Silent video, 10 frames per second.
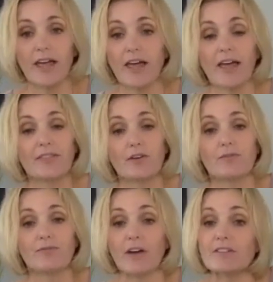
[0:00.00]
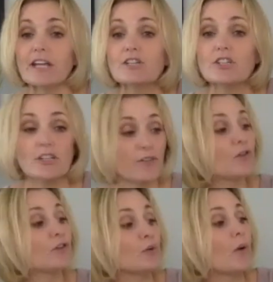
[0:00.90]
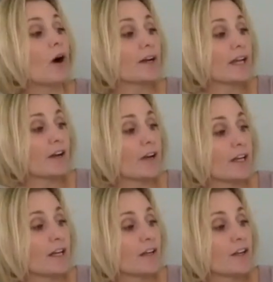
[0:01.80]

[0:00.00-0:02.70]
at the foundation of who you are, Carrie,